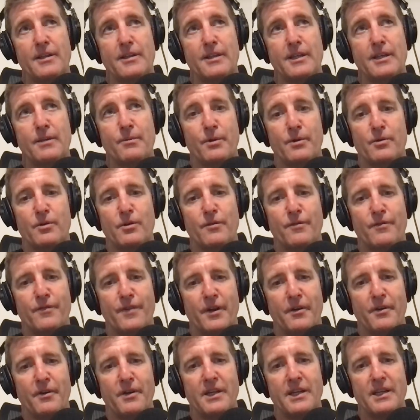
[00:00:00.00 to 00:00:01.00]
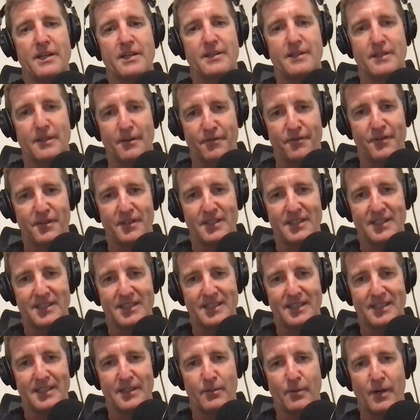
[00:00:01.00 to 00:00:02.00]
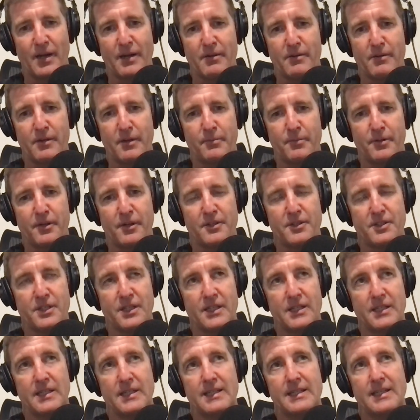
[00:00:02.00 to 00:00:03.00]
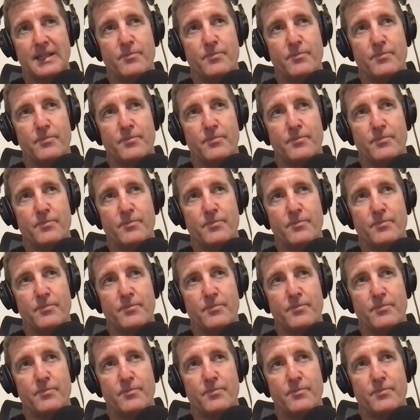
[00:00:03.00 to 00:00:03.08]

think we're all very different in the way we approach it.